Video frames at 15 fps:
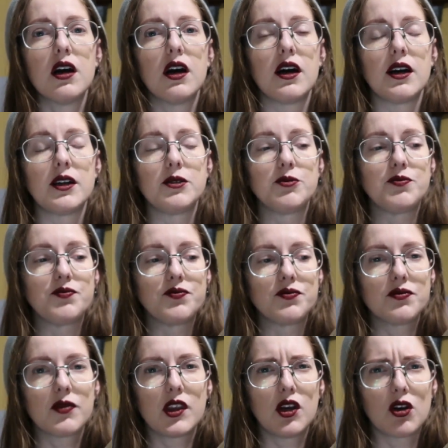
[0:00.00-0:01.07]

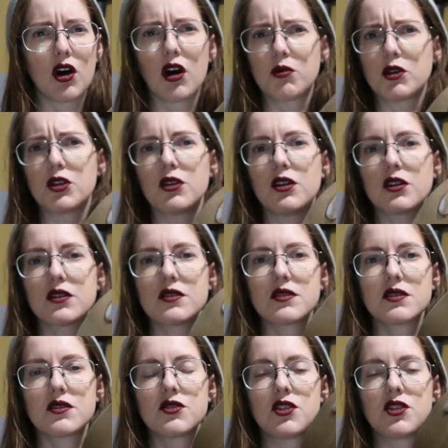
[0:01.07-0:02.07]
armor looks.